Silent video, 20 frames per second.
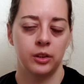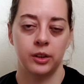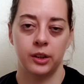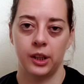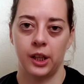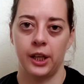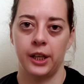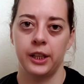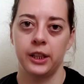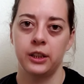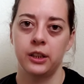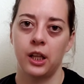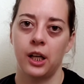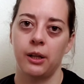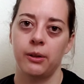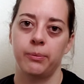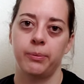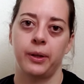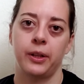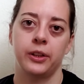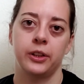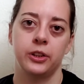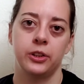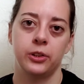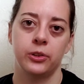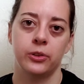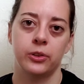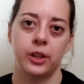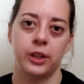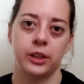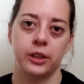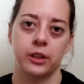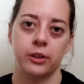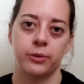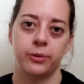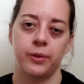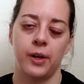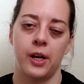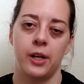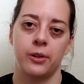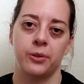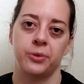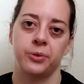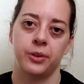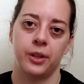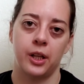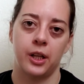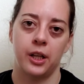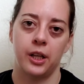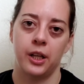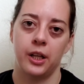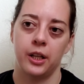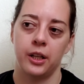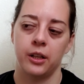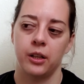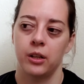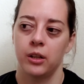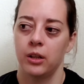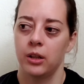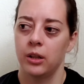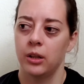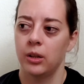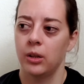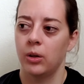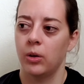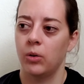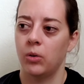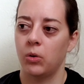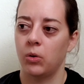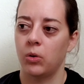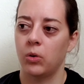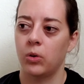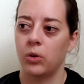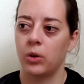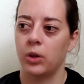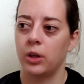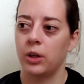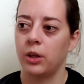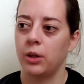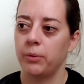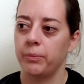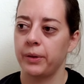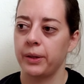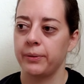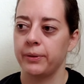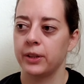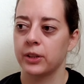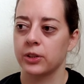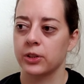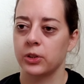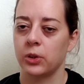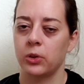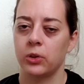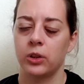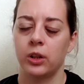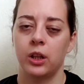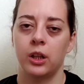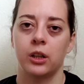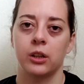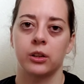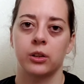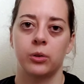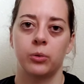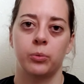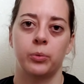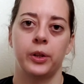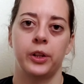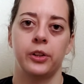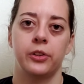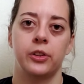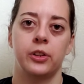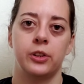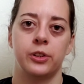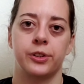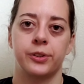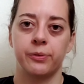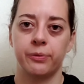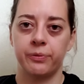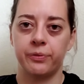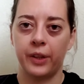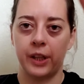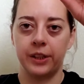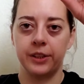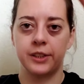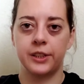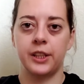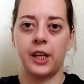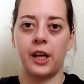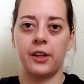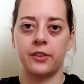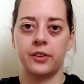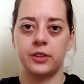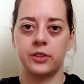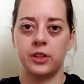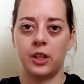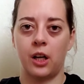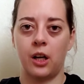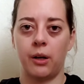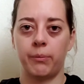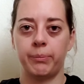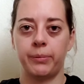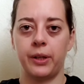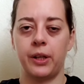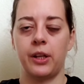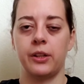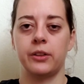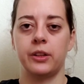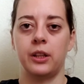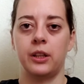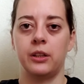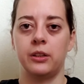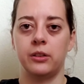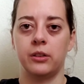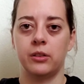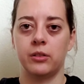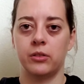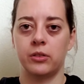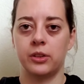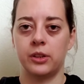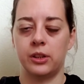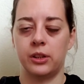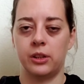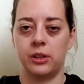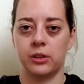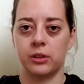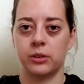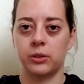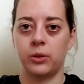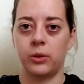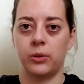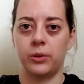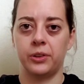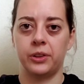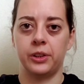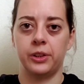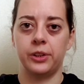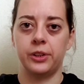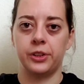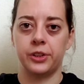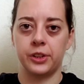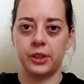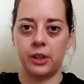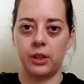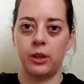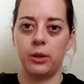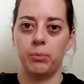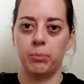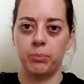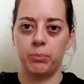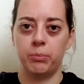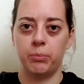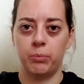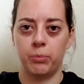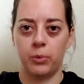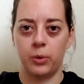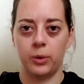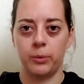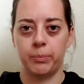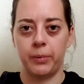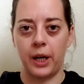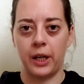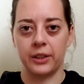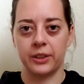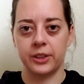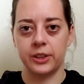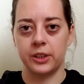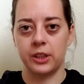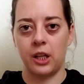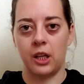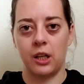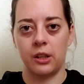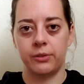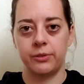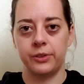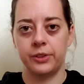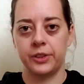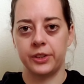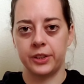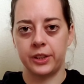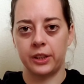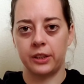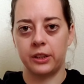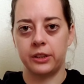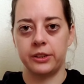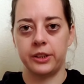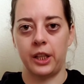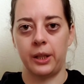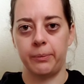line, I would probably do like a Firefly or maybe a So Long, where there's vents at the top and then the corners are more boxed off instead of